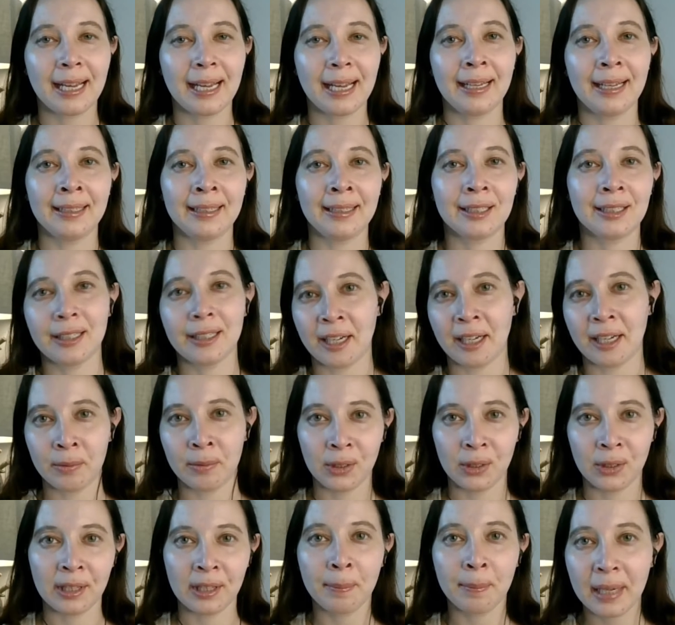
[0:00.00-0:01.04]
and now I'm
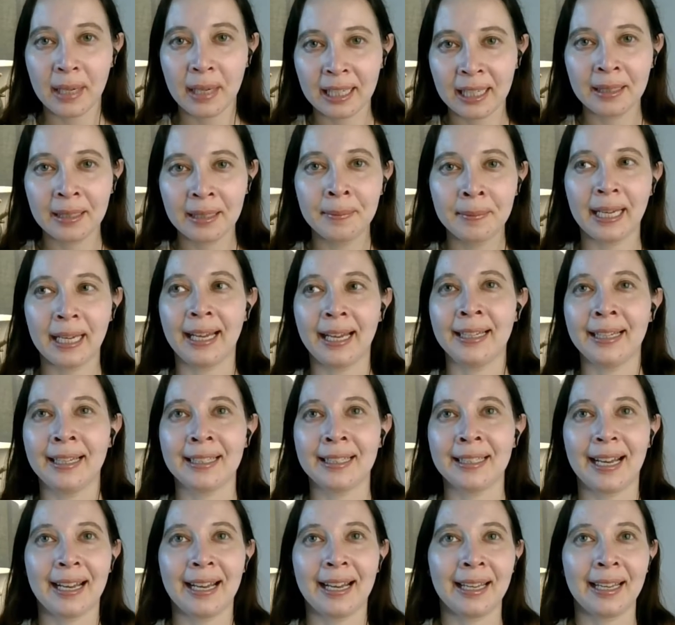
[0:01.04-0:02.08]
doing the pub,
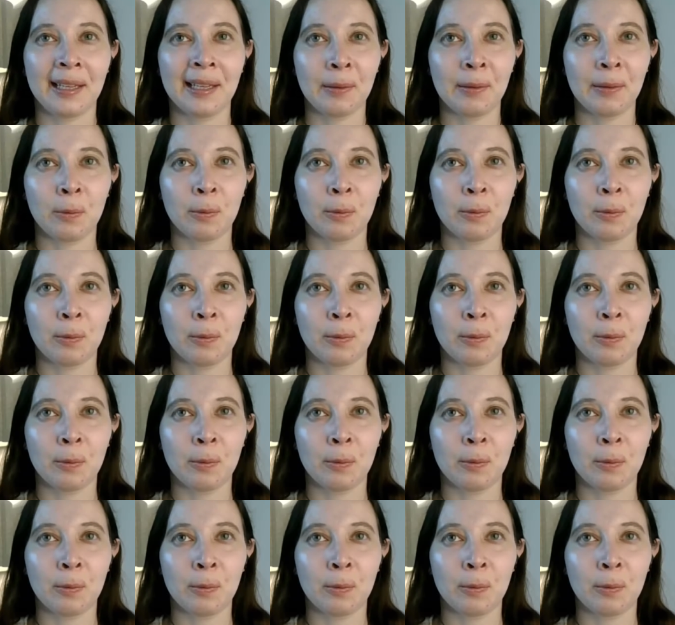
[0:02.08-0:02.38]
and I